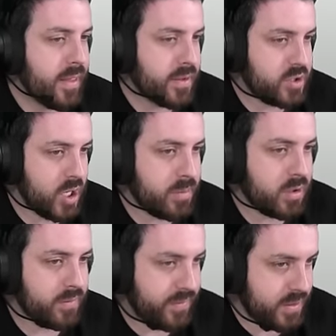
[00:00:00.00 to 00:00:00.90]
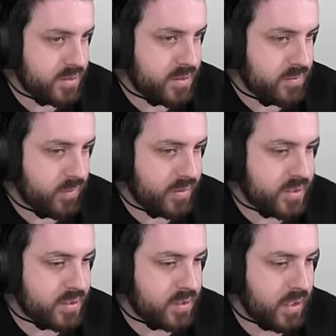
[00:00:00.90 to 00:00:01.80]
The timing of this, where it
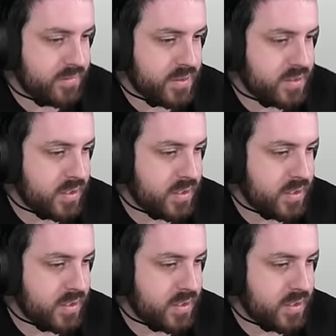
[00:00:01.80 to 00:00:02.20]
says gloves, is the